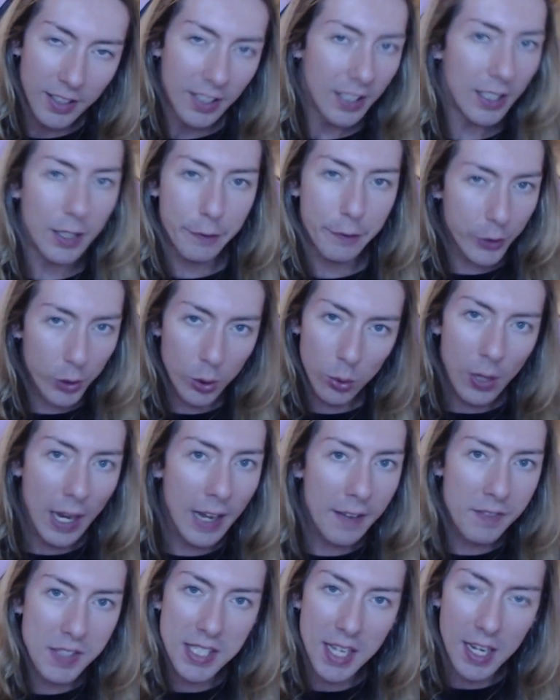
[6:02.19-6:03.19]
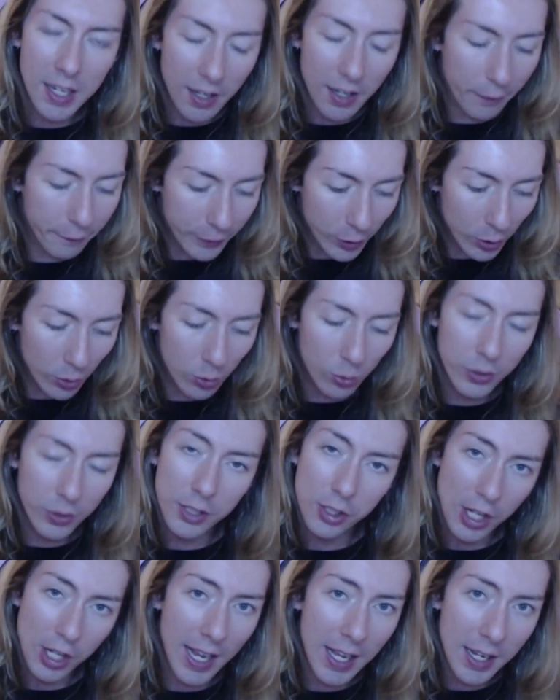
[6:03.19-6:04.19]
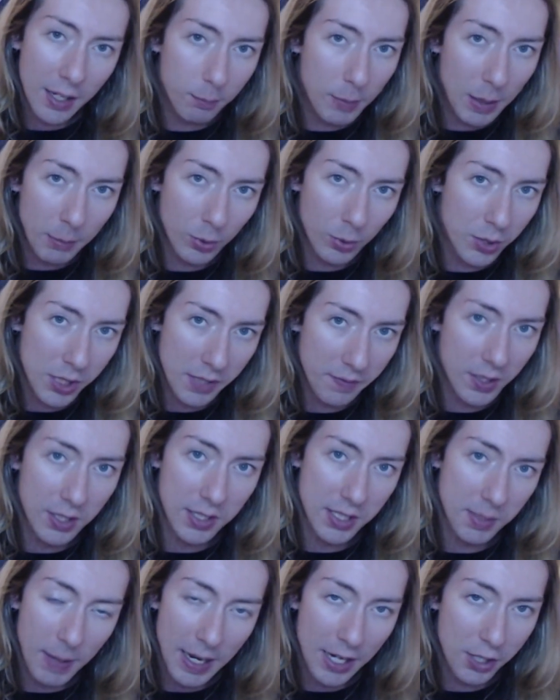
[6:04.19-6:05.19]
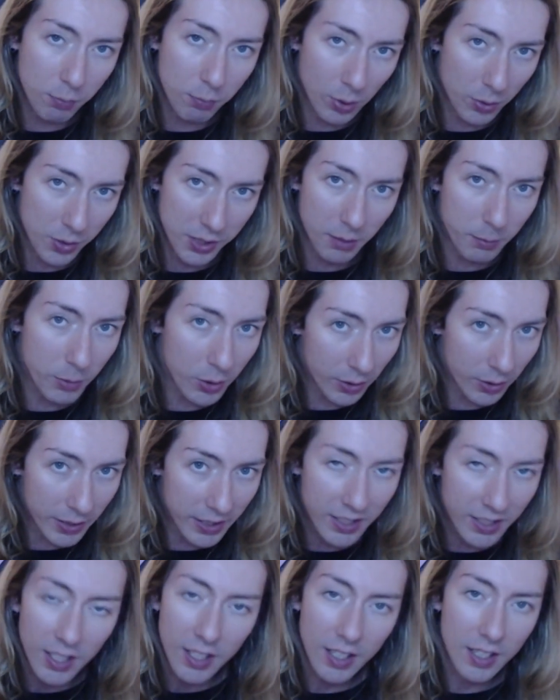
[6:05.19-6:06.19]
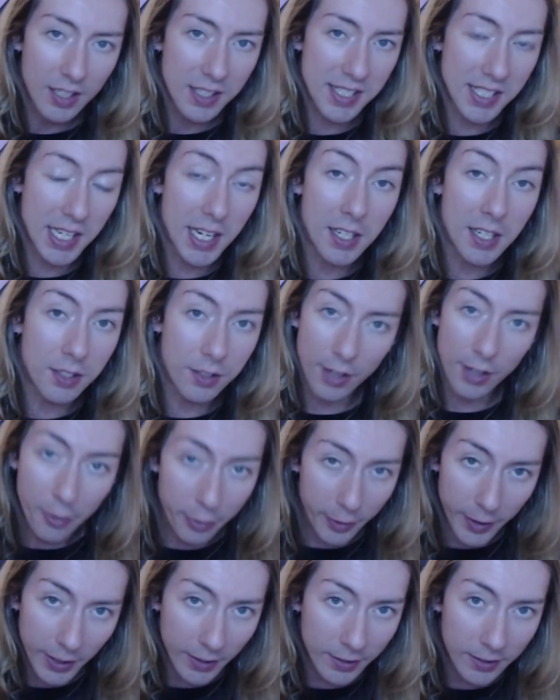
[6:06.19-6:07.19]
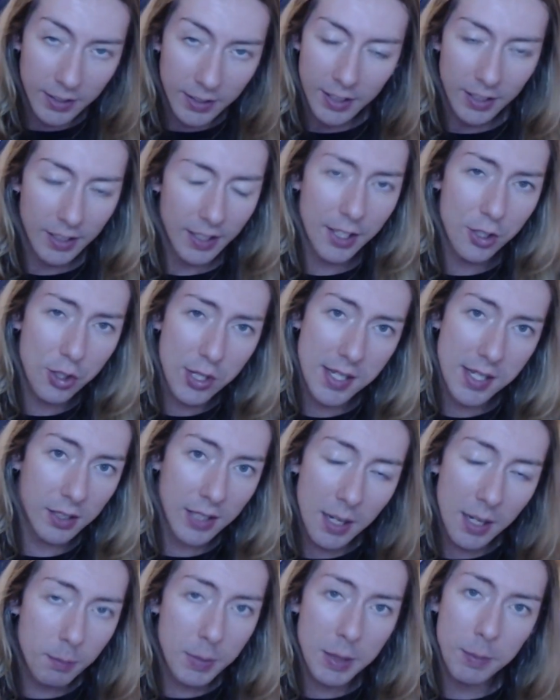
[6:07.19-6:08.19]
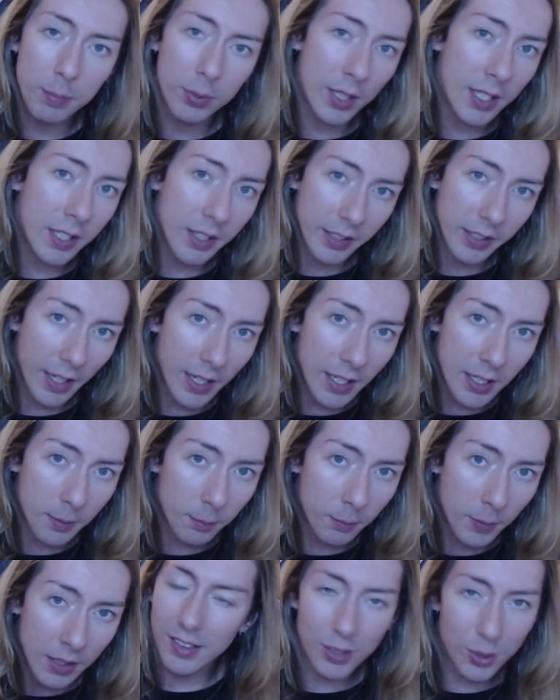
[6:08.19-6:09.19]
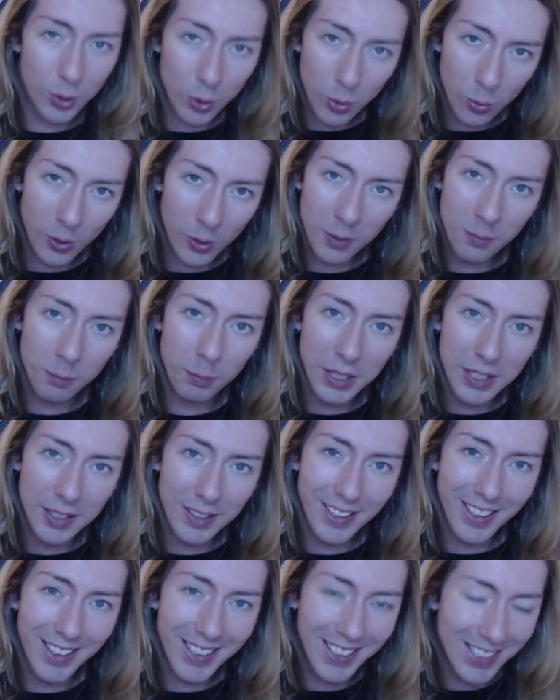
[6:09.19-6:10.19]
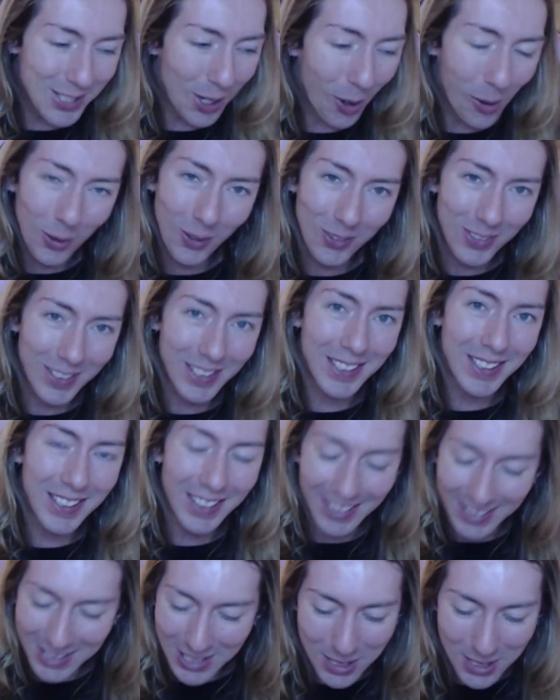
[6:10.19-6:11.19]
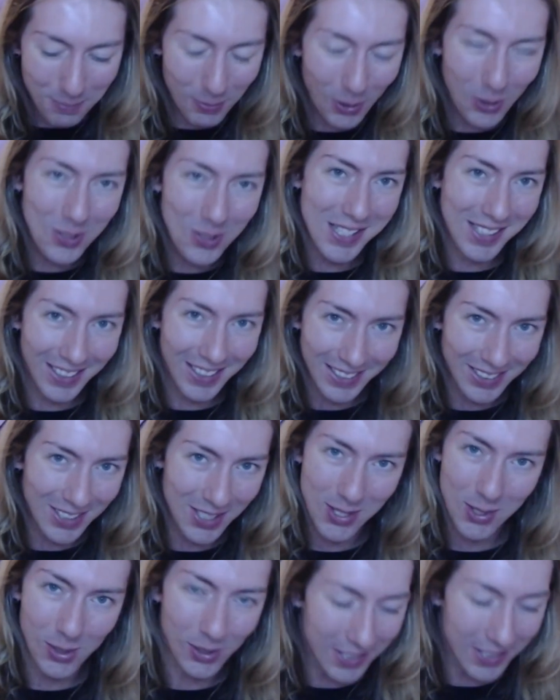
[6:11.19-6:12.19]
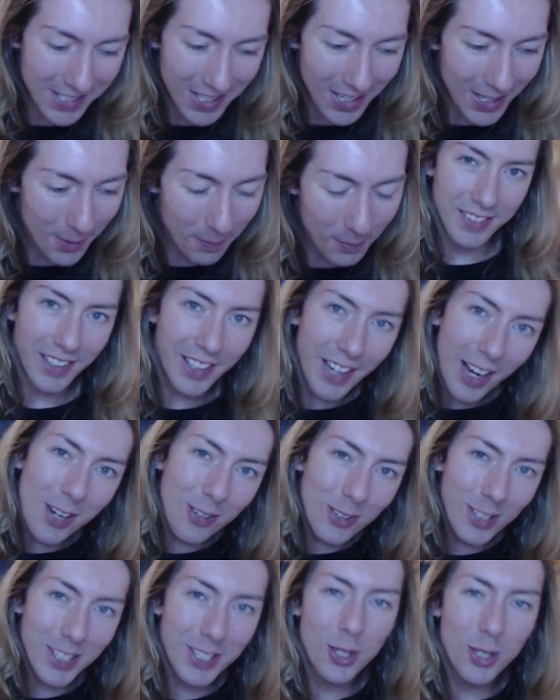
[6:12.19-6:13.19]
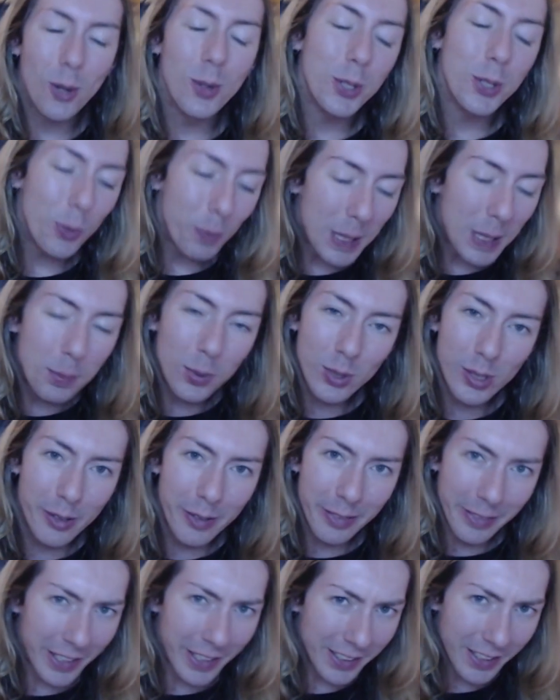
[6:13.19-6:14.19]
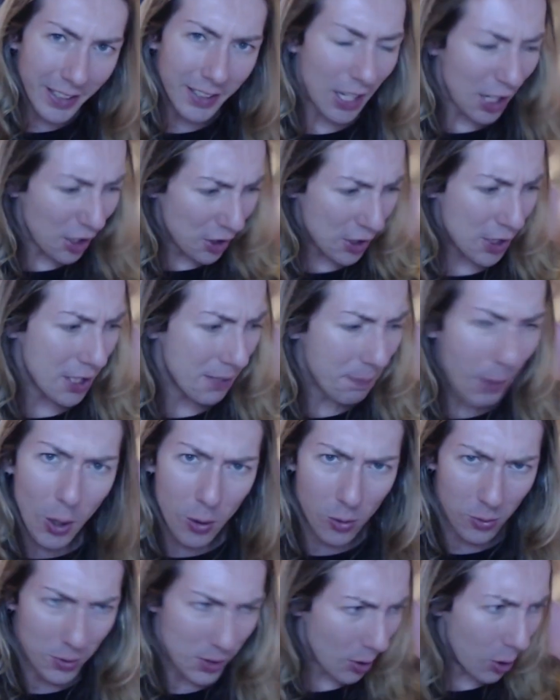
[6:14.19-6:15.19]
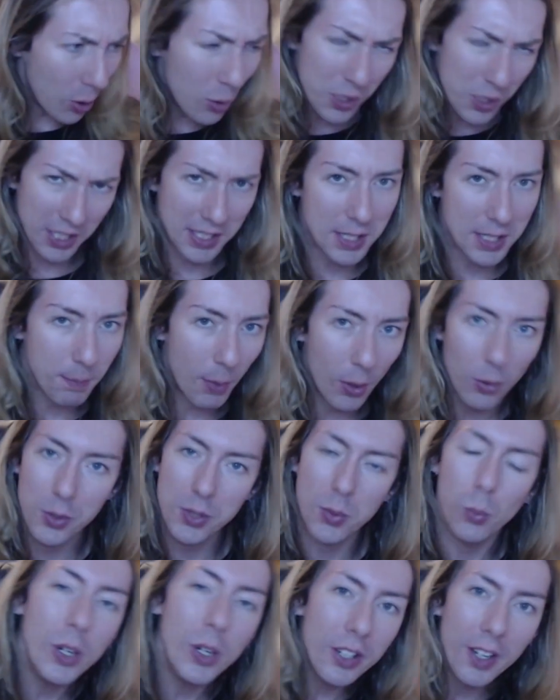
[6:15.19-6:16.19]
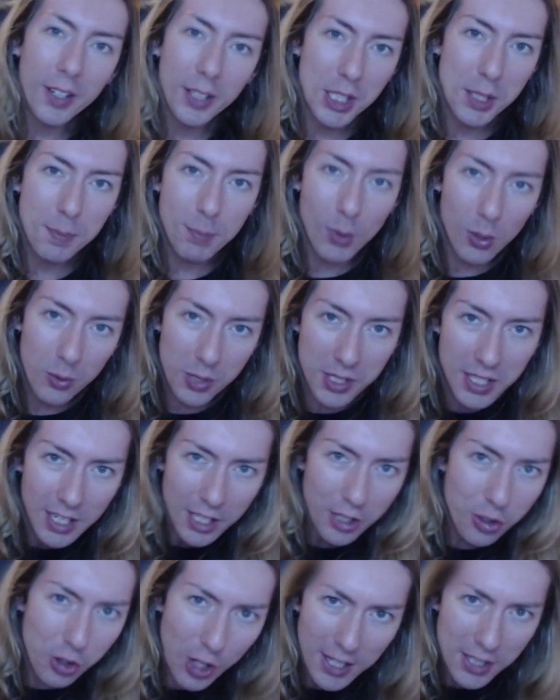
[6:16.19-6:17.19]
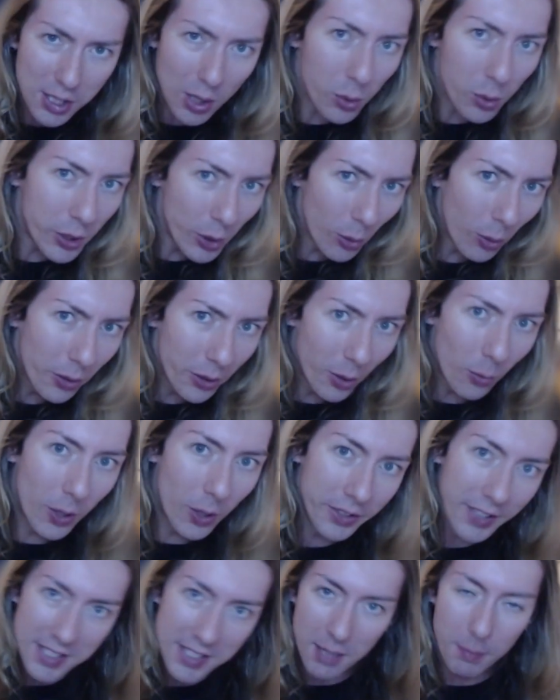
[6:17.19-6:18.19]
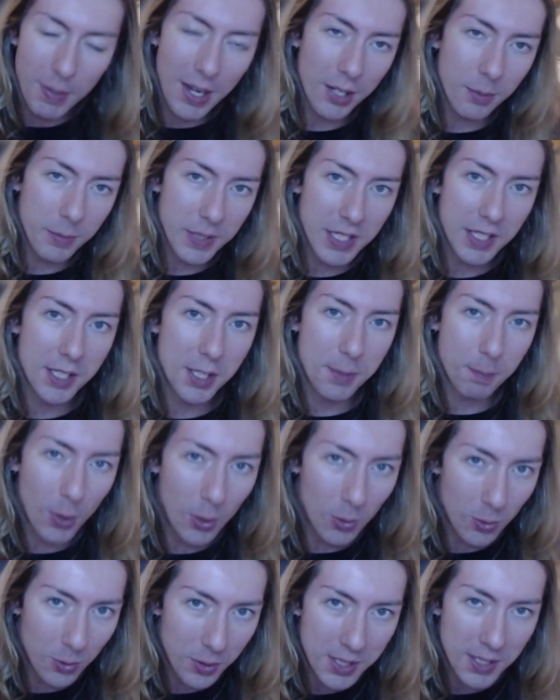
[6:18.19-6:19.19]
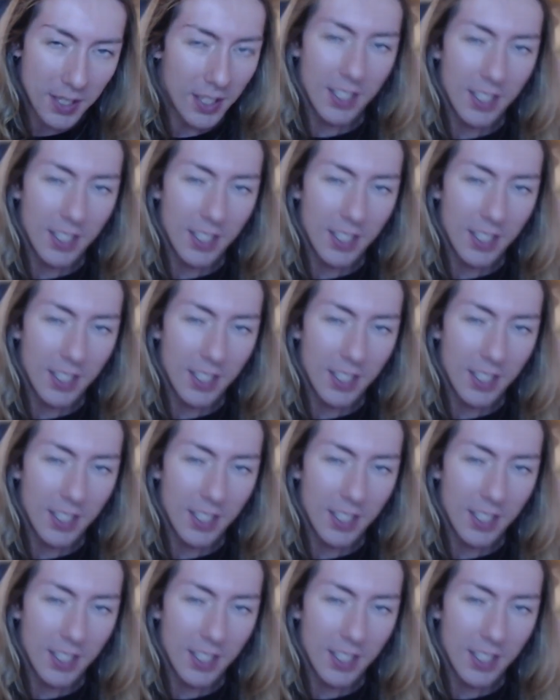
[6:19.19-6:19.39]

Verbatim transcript: If you have said, if you, the chat members of Smash Bros community, say nothing and just let me play the game, you wouldn't be totally exposed like this all the time. And I already know what you people are thinking, exposed? Who's exposed? We're not exposed. JaiZo, you're the one that's about to be exposed.